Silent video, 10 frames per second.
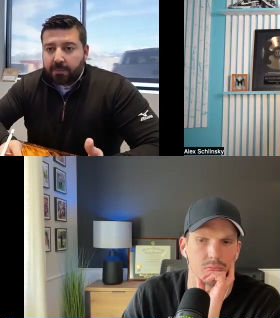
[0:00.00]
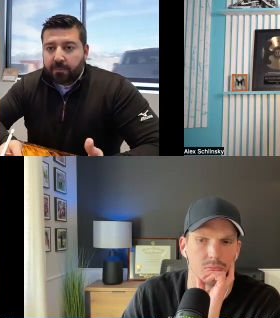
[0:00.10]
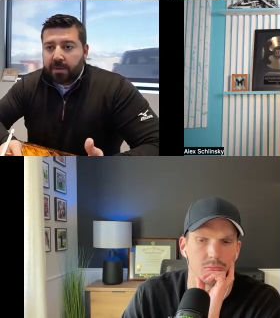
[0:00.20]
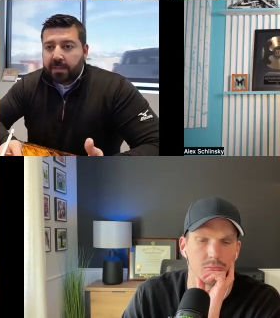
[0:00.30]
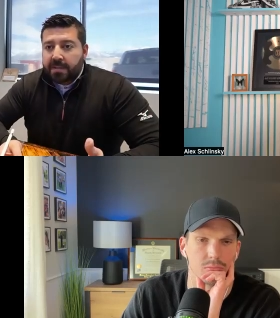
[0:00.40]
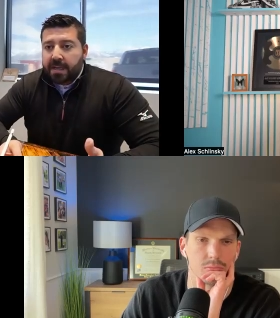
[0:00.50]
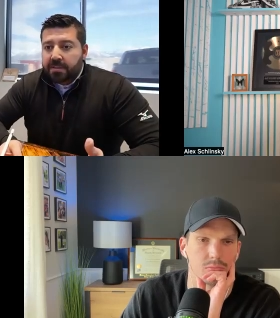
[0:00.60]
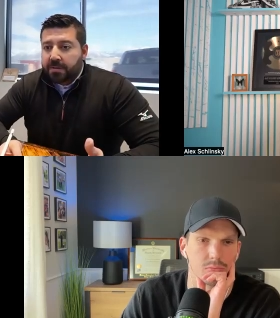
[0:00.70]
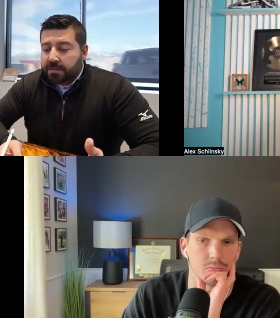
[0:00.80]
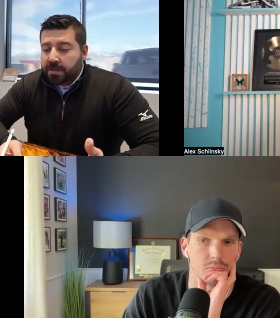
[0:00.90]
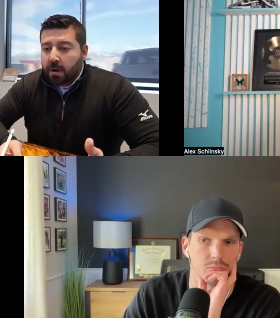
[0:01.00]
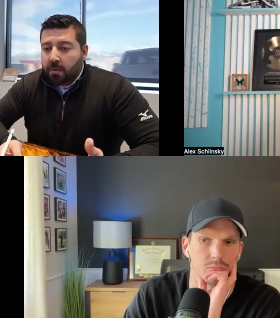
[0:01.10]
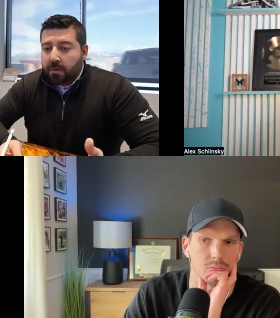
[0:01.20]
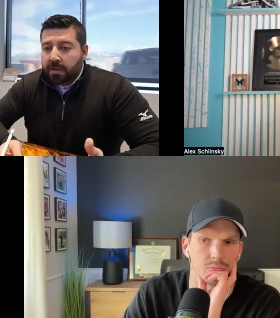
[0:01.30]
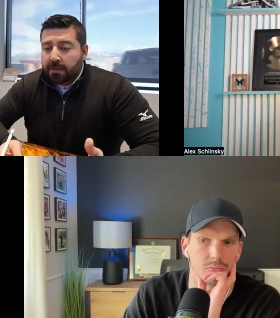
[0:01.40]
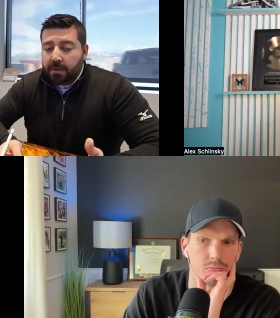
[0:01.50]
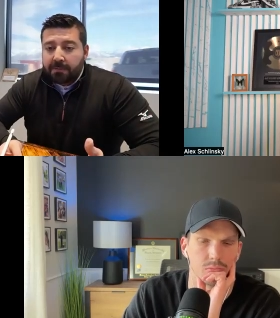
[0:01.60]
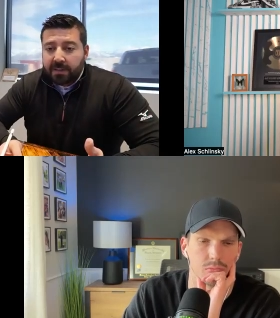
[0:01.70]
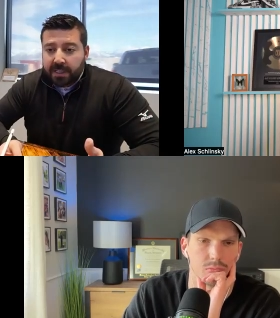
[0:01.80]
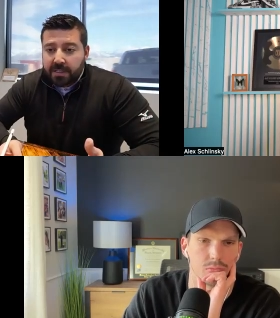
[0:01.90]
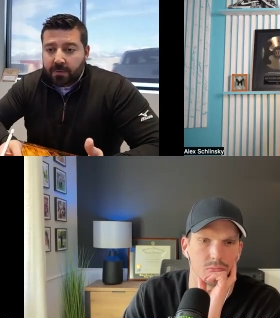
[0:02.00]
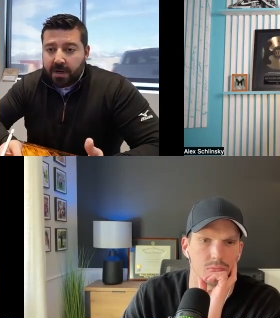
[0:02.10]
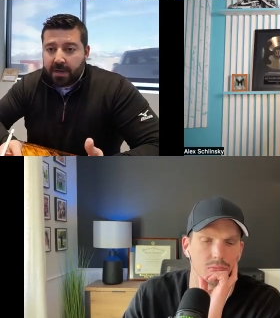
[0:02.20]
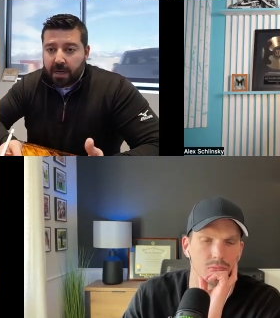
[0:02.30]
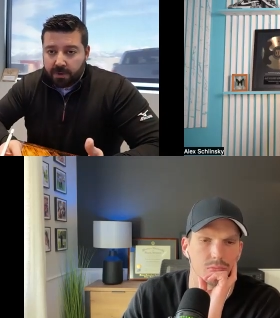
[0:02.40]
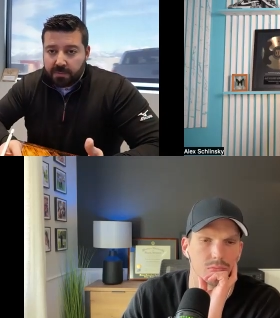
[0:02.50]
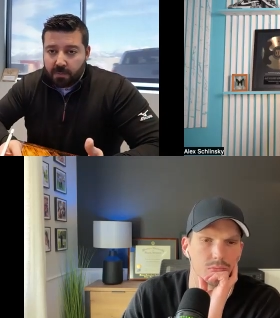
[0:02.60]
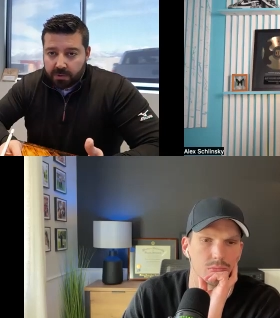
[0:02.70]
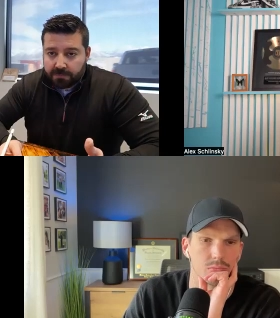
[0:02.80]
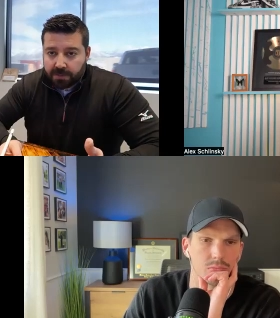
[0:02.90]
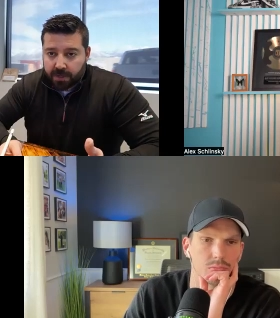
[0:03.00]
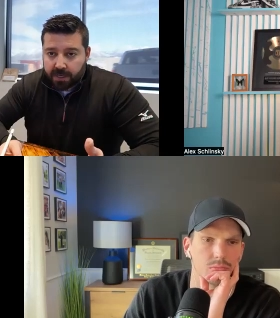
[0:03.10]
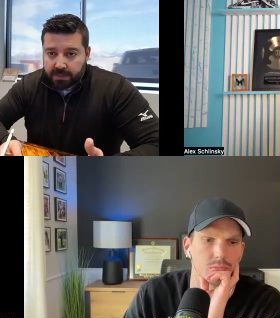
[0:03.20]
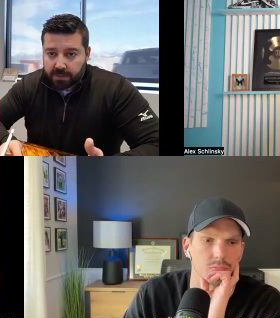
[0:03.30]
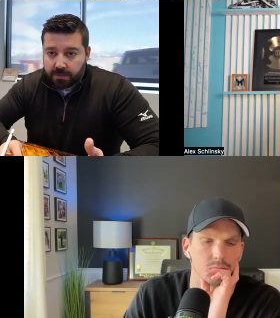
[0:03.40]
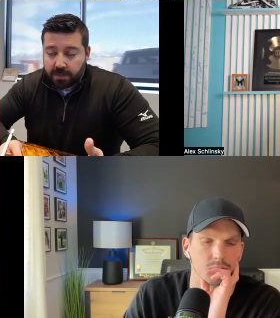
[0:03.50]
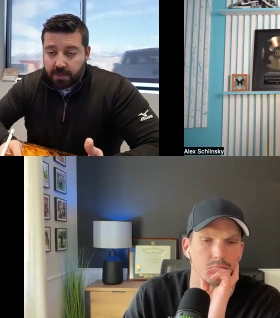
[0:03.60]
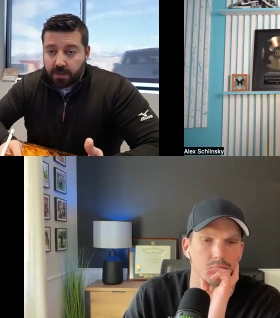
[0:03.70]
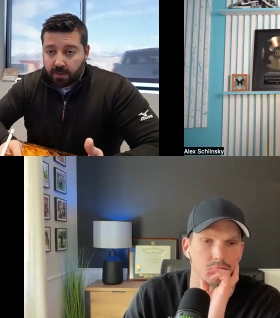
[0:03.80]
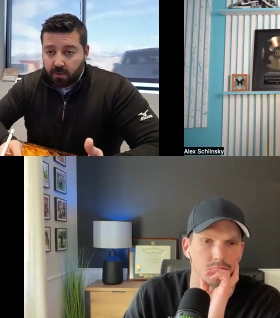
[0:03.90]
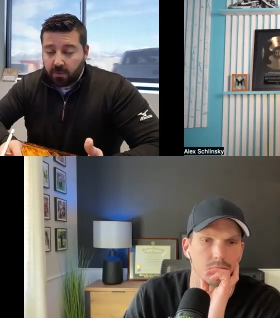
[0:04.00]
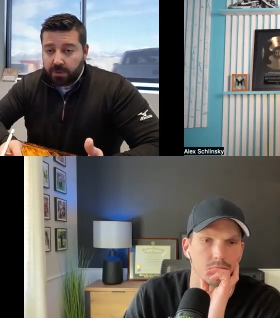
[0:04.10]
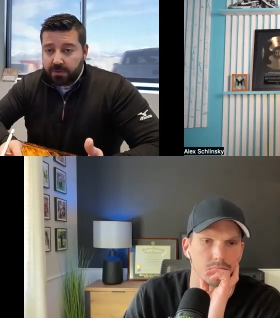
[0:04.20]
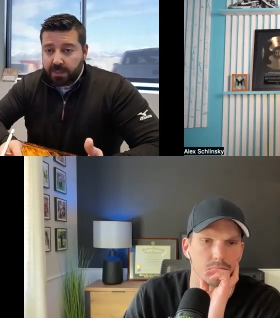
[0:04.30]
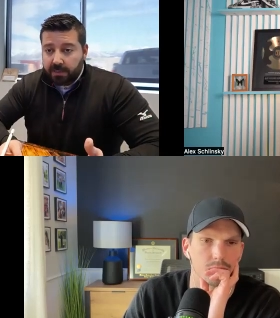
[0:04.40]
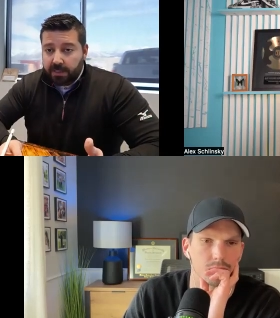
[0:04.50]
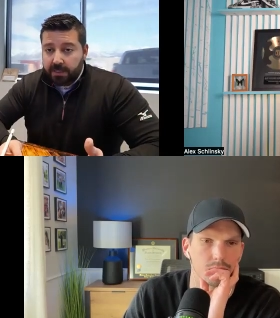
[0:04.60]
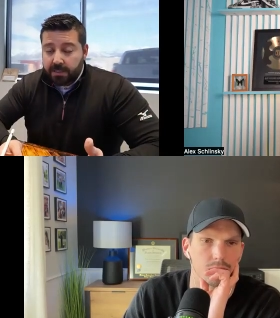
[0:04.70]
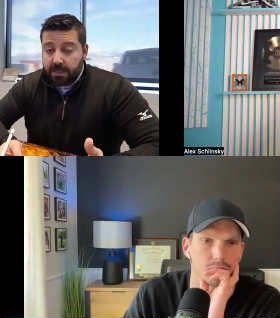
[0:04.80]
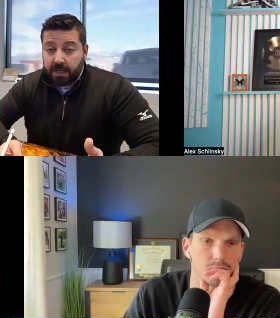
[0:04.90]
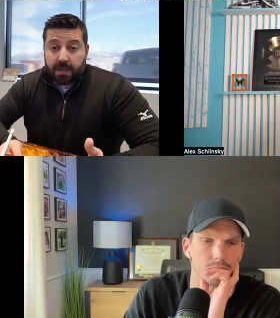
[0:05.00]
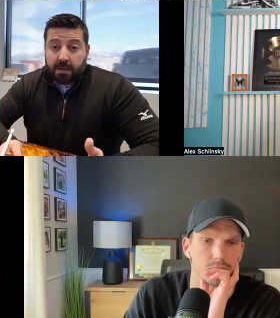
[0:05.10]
Speaker 1: Really, the answer is no. If you have a list right now, which most of you guys do, cool, use that list